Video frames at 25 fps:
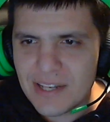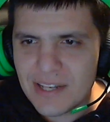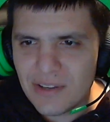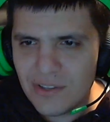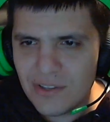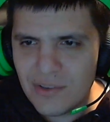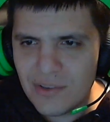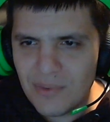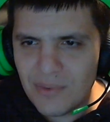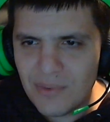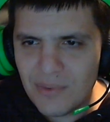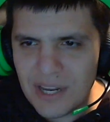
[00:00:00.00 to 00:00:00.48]
don't
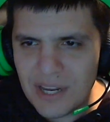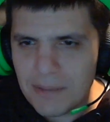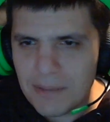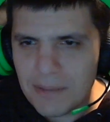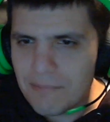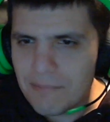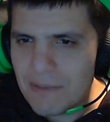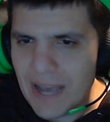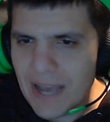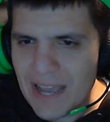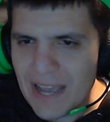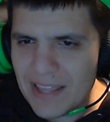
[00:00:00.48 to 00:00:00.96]
you want to
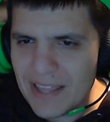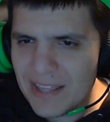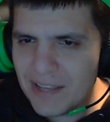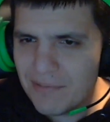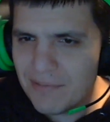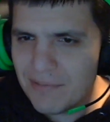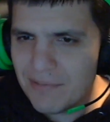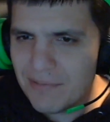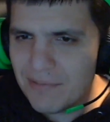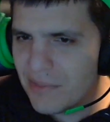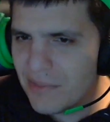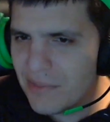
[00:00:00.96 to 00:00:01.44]
combine
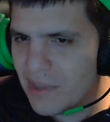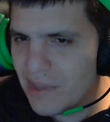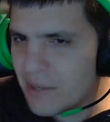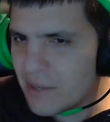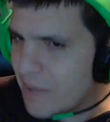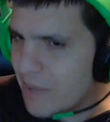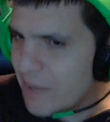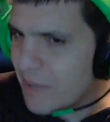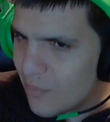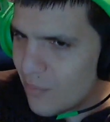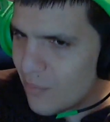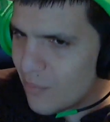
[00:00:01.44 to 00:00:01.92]
them? Like
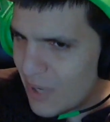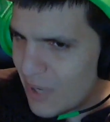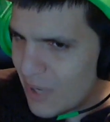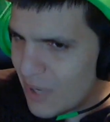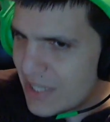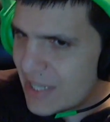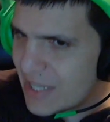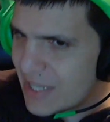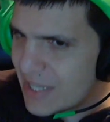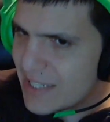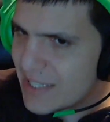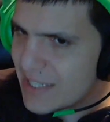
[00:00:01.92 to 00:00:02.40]
make
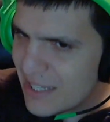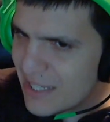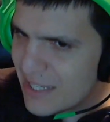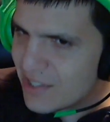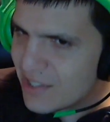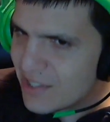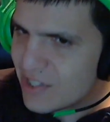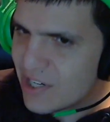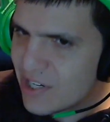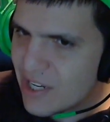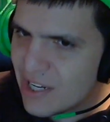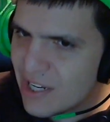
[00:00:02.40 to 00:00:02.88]
one Excel
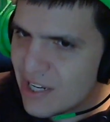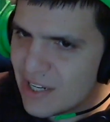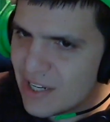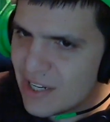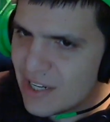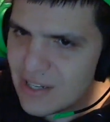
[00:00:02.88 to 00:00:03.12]
sheet?